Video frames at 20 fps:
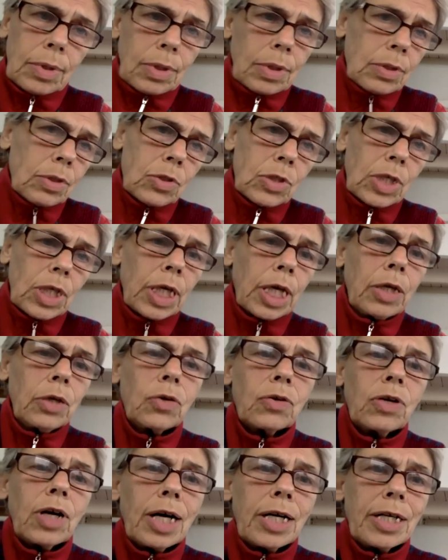singing your
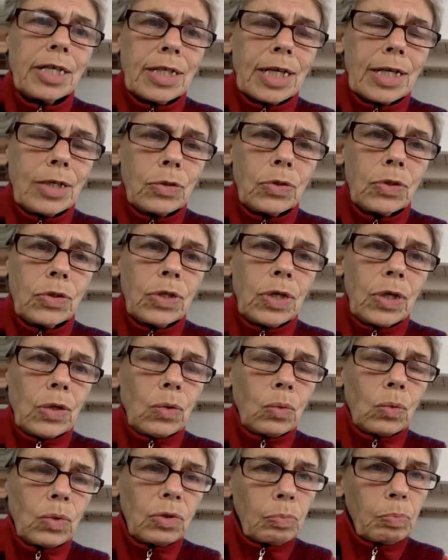heart out
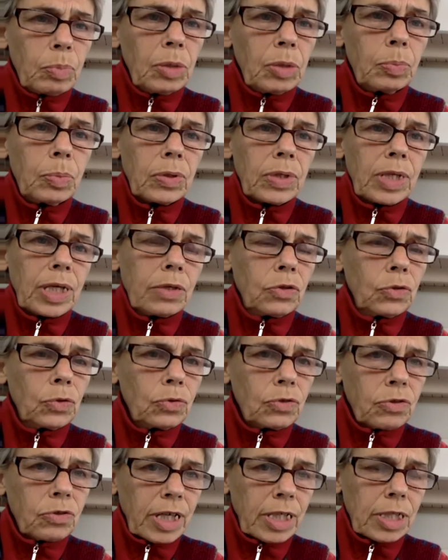with people that you
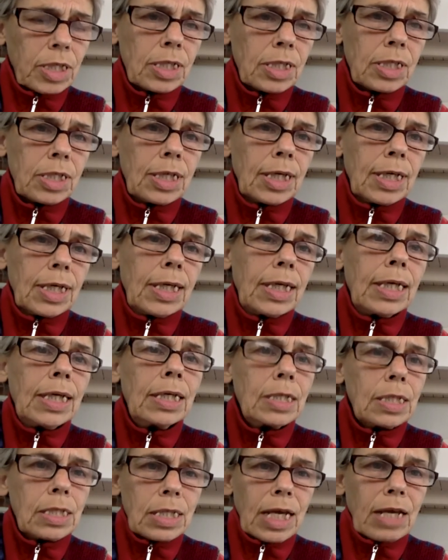trust in a
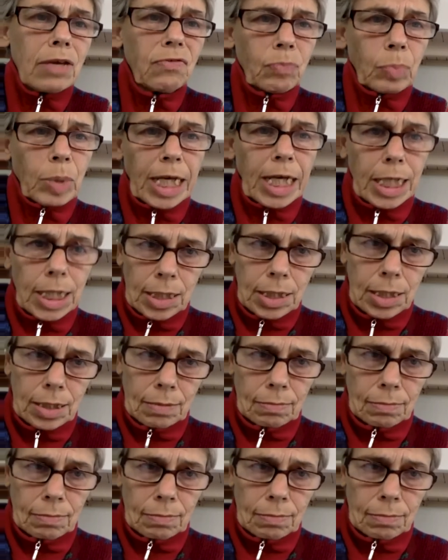safe place.